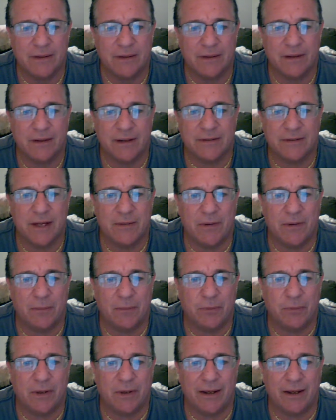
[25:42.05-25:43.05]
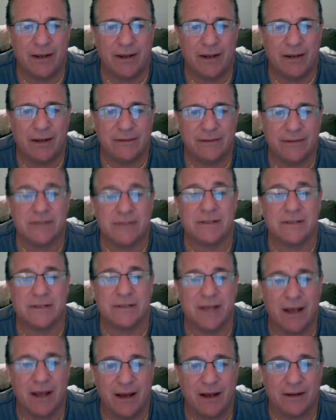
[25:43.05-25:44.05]
a team will play Texas
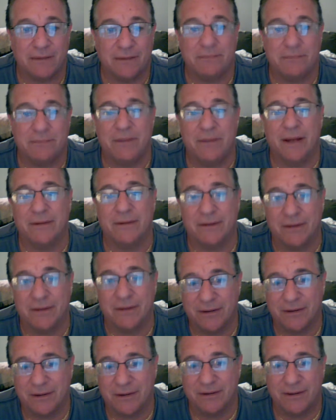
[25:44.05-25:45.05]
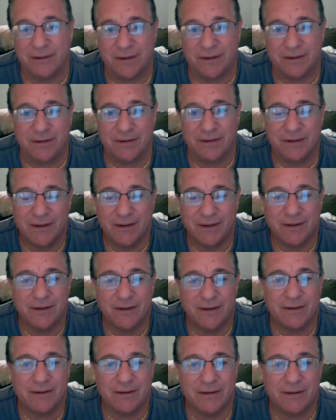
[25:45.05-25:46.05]
Tech and Baylor and
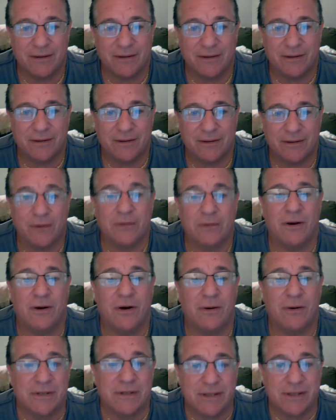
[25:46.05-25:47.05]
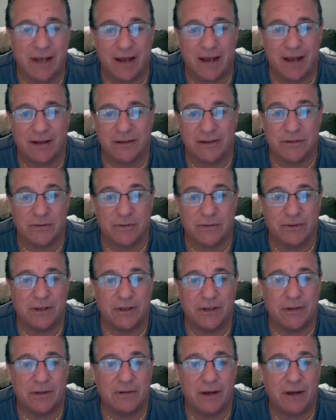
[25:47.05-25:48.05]
Oklahoma State, these
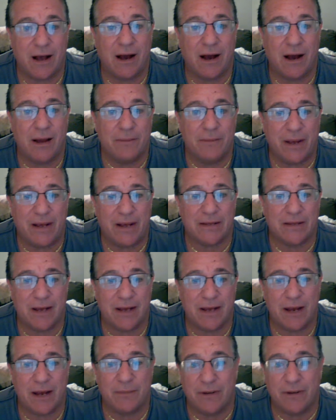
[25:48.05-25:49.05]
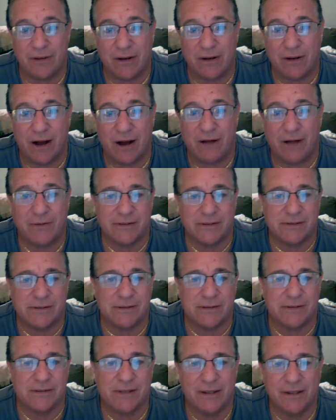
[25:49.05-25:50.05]
really high pass happy
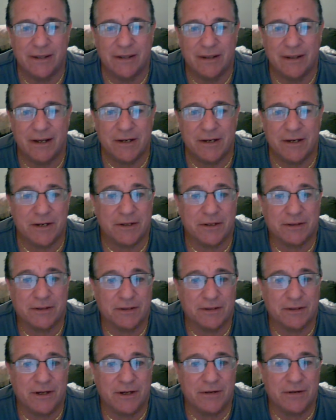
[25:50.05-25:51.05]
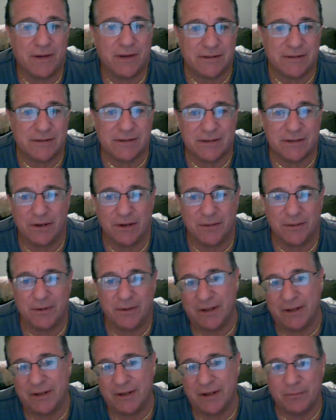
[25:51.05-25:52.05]
offenses, and you think their defense is terrible.
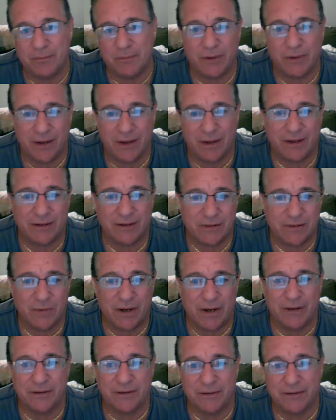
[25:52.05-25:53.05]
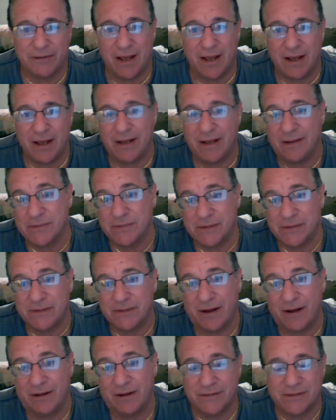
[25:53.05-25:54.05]
Then they play some regular games, and
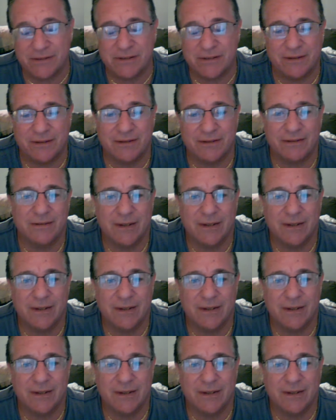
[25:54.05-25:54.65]
all of a sudden